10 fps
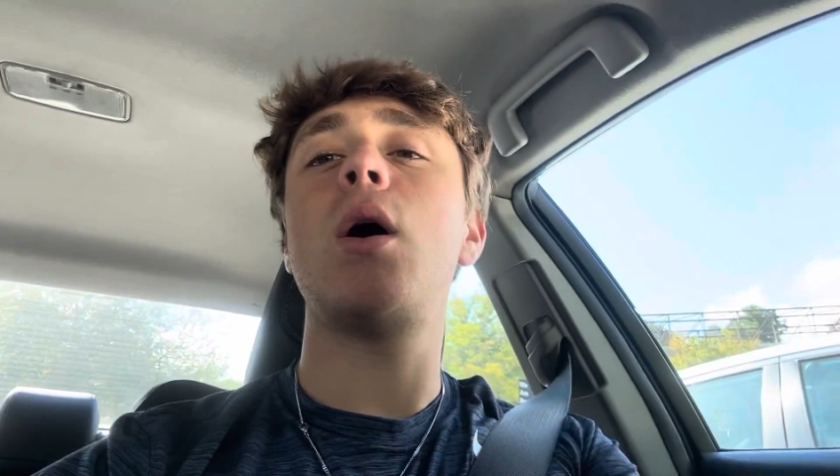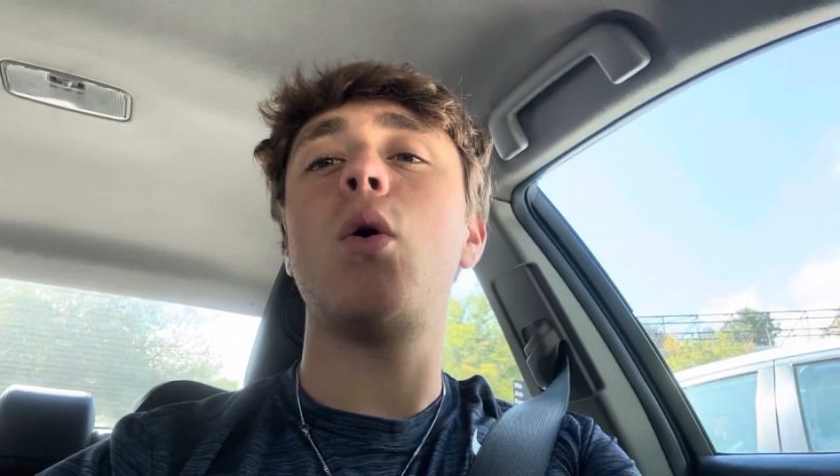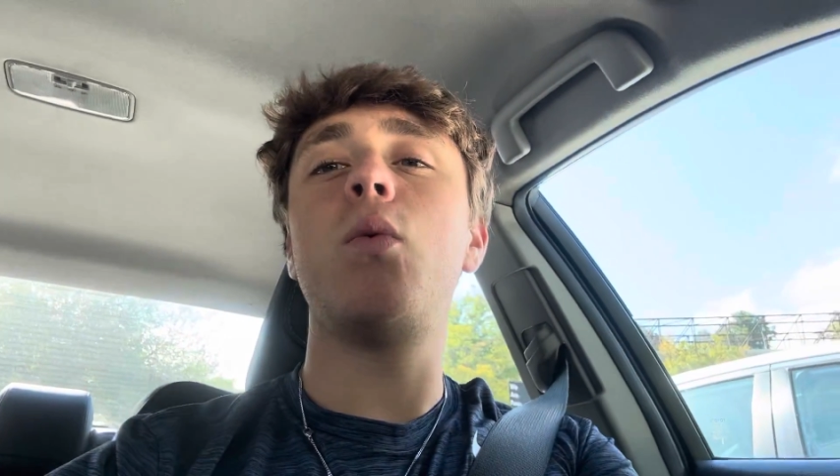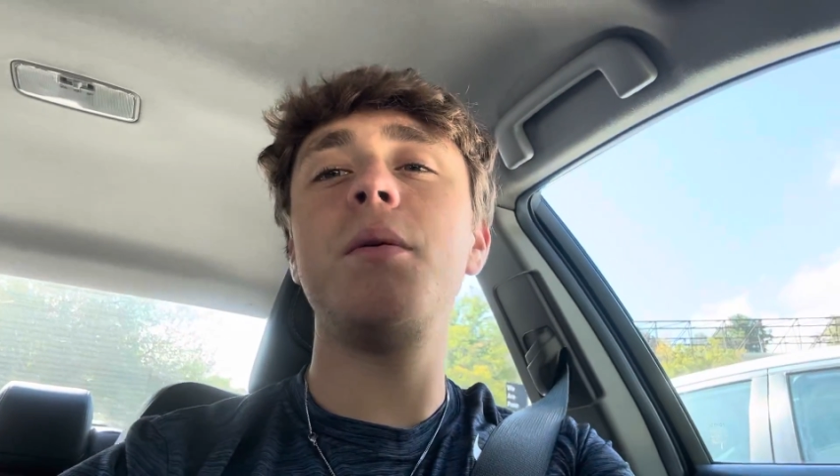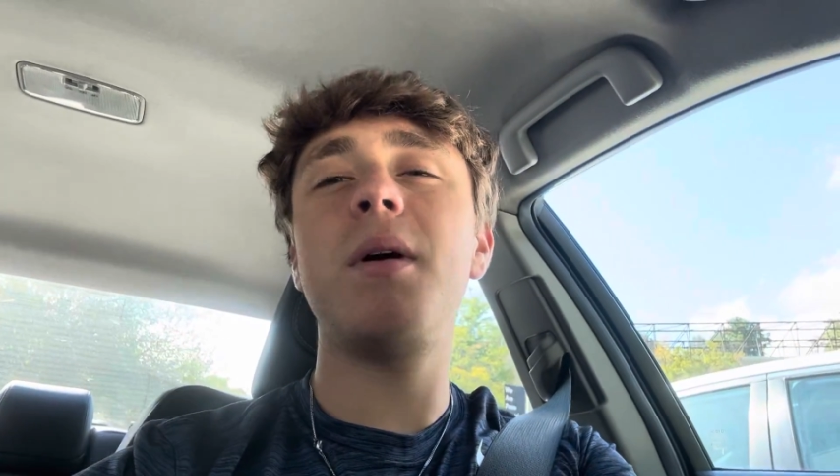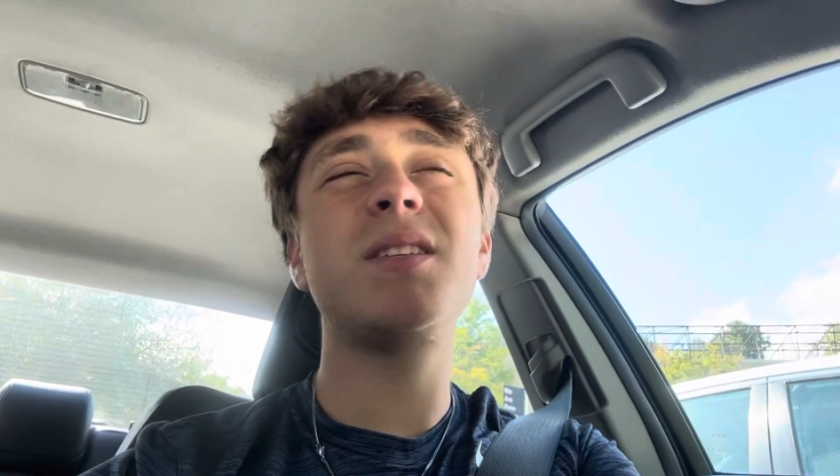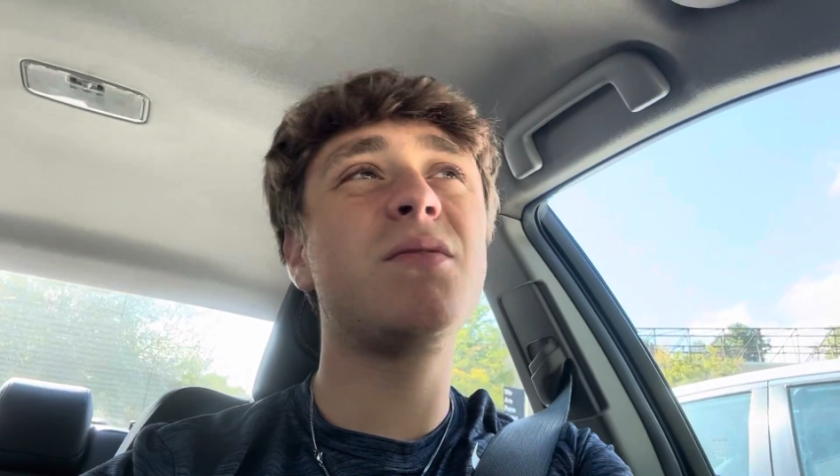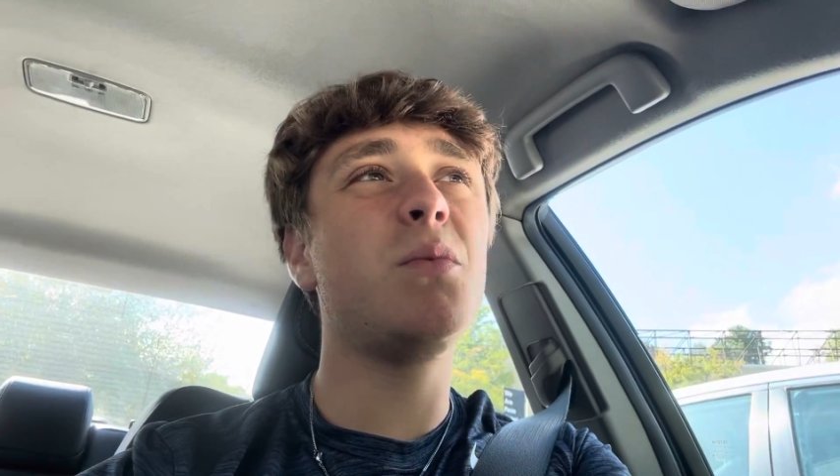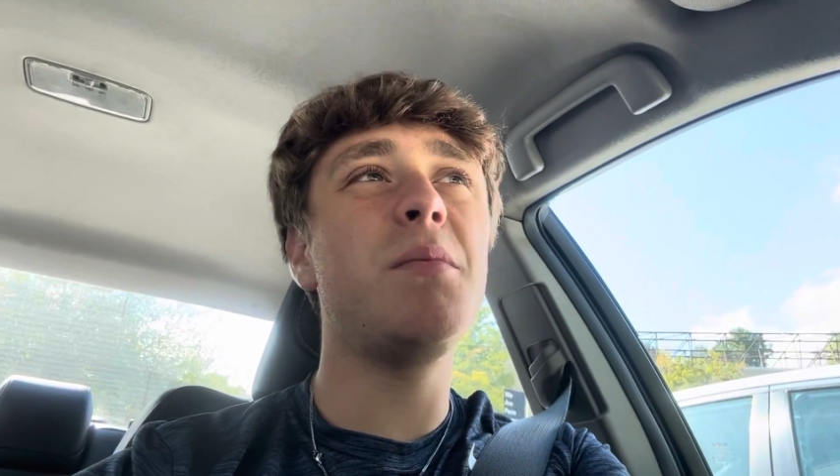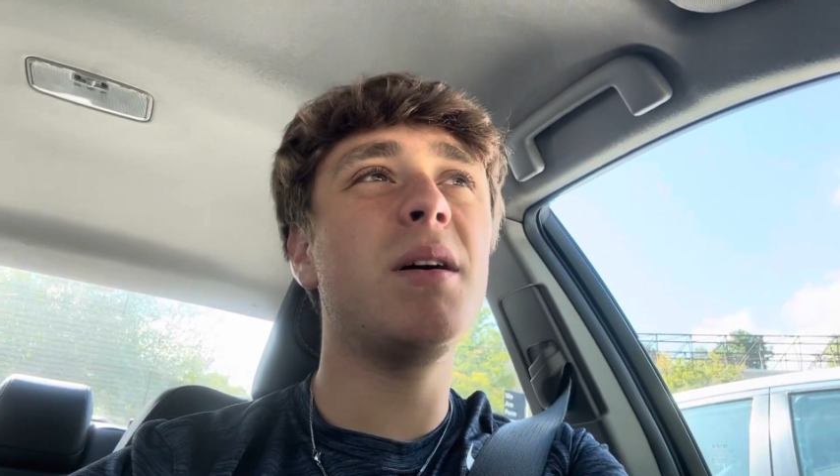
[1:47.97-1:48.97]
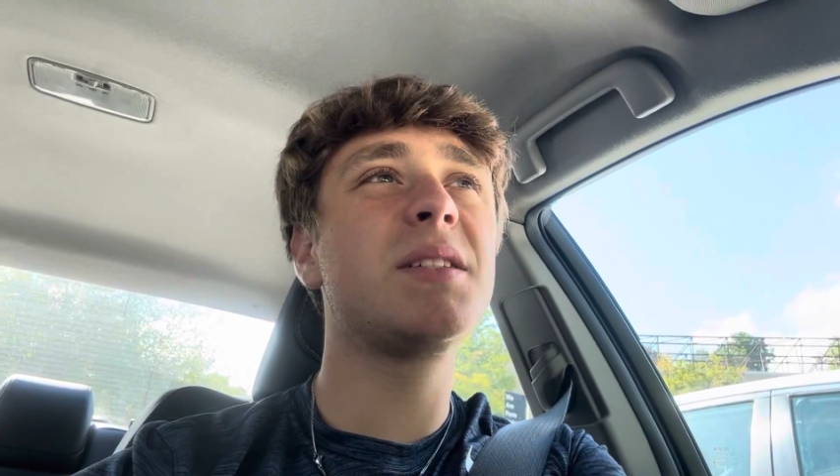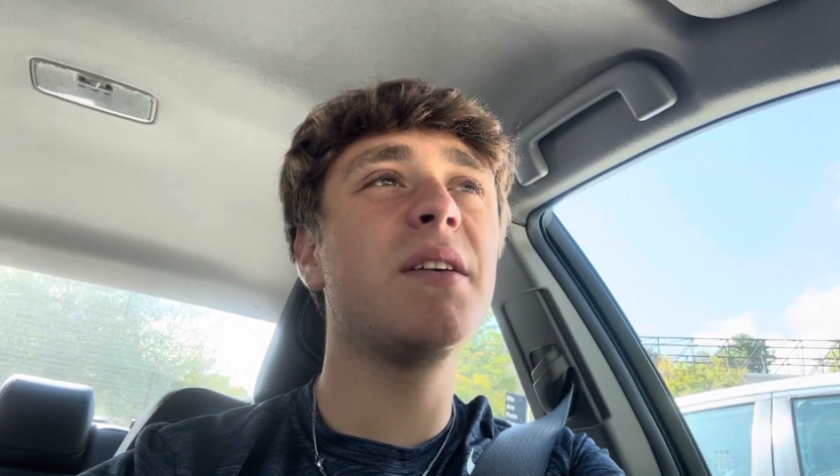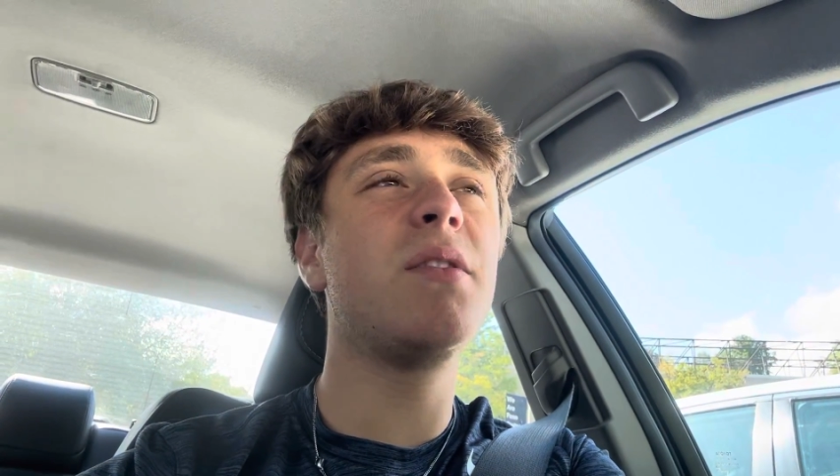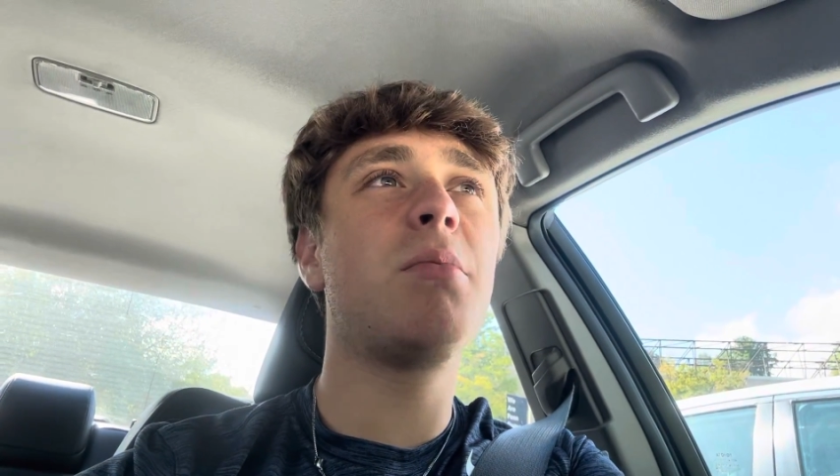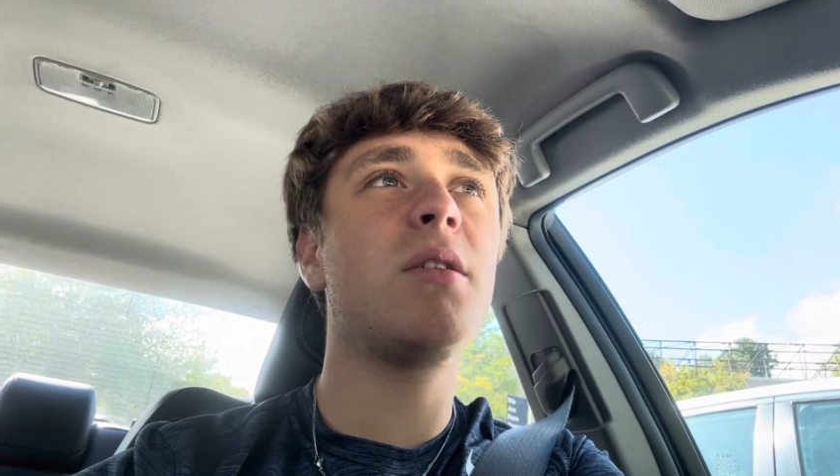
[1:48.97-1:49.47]
we must we must
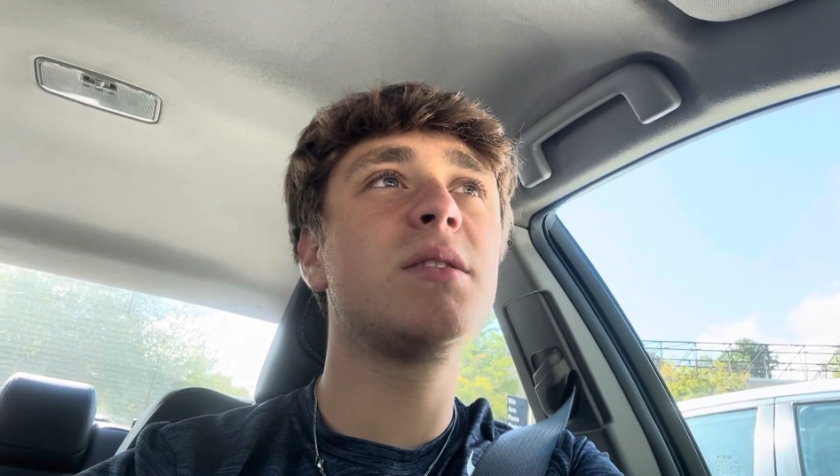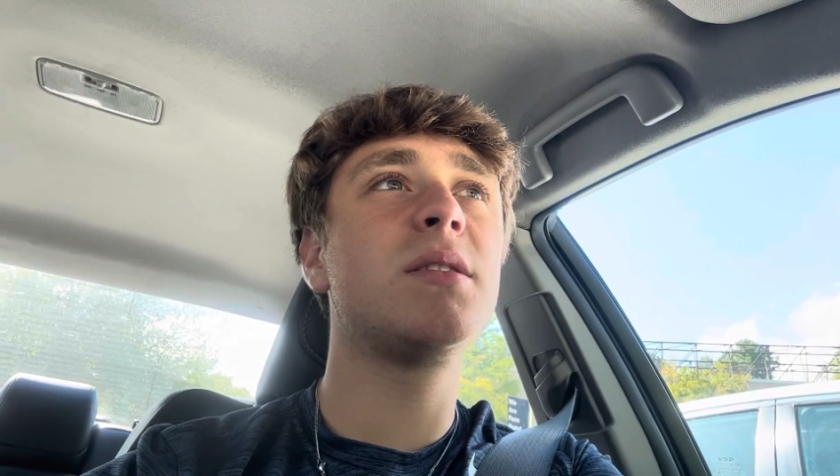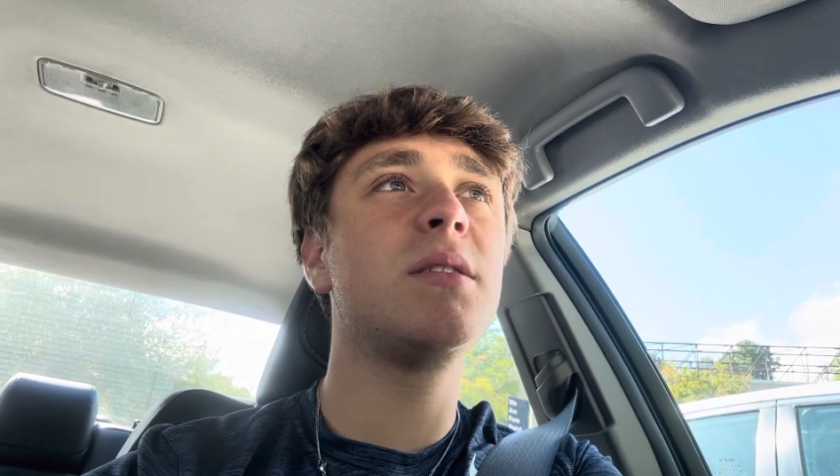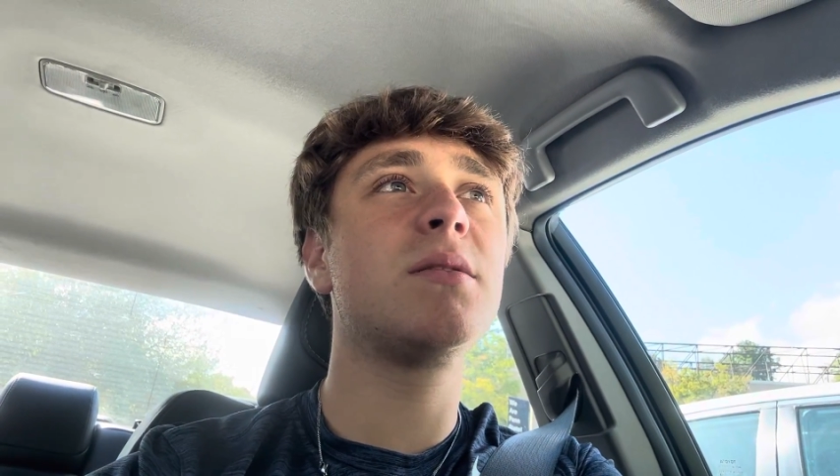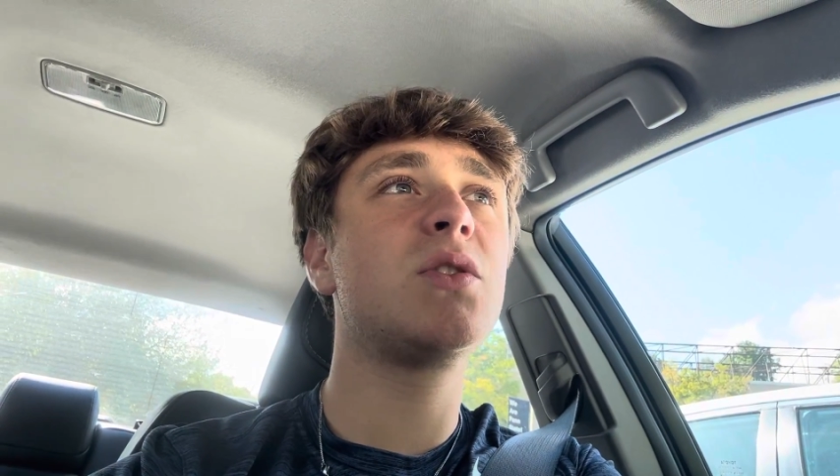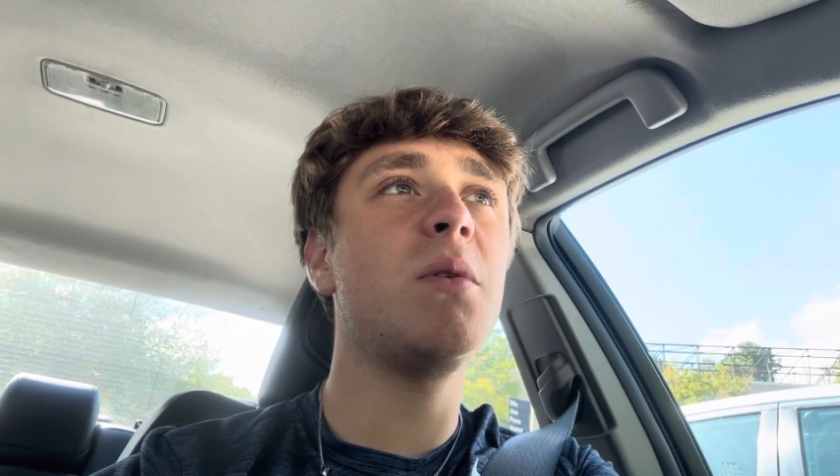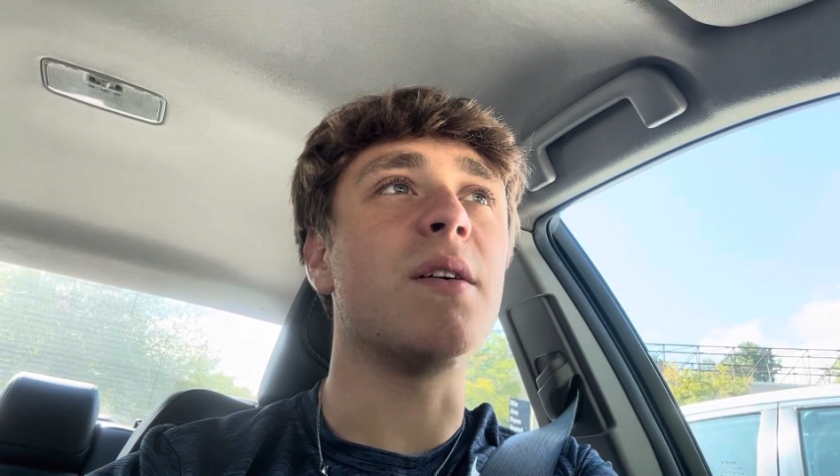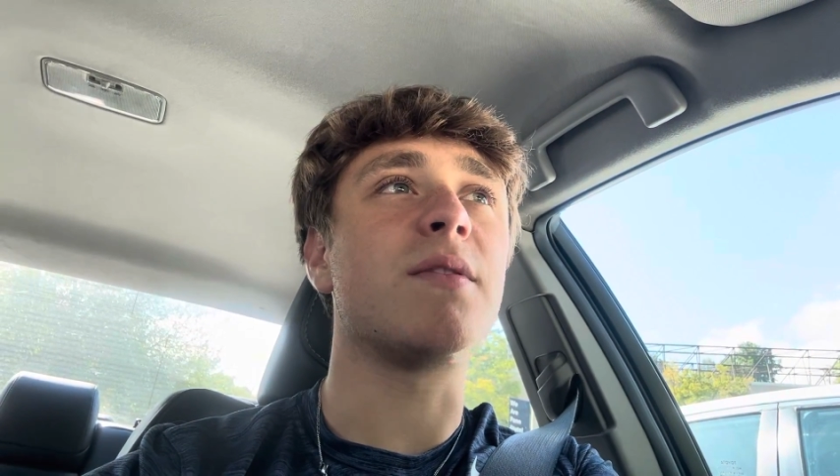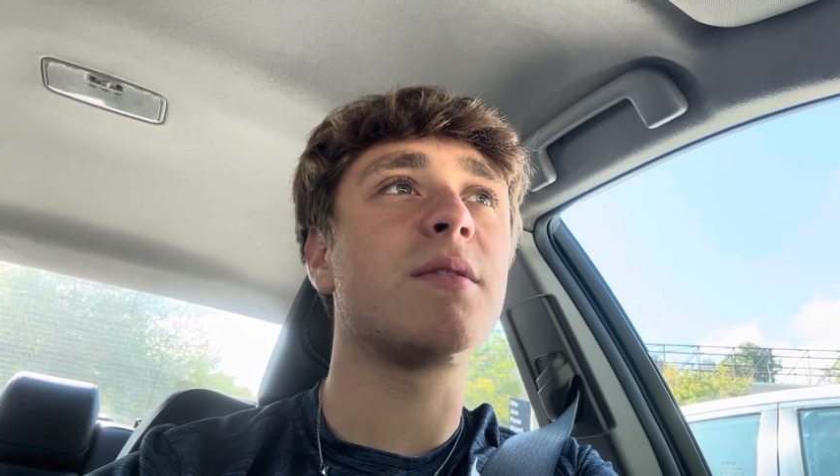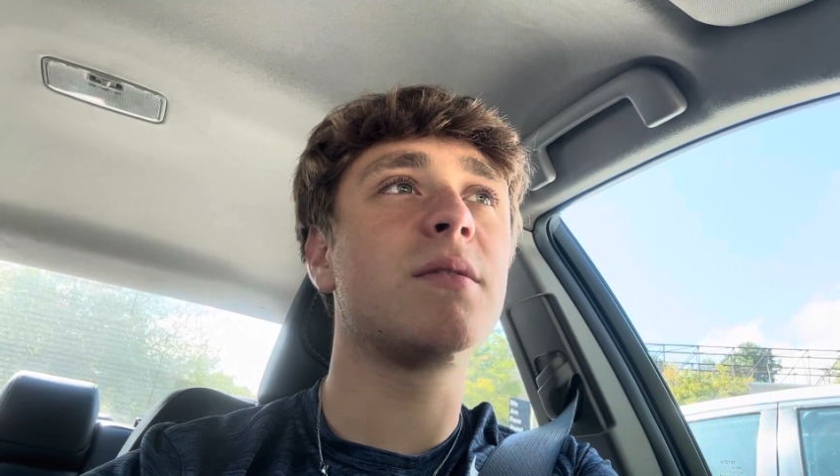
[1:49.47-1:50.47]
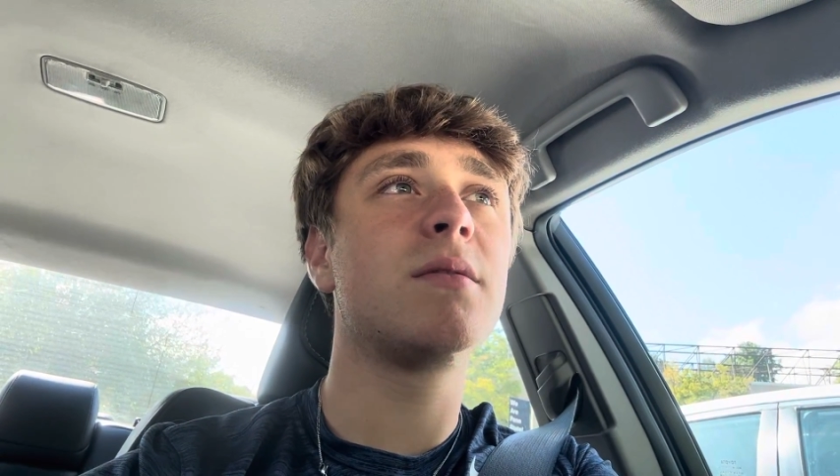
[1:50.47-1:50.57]
give the ball to Swift.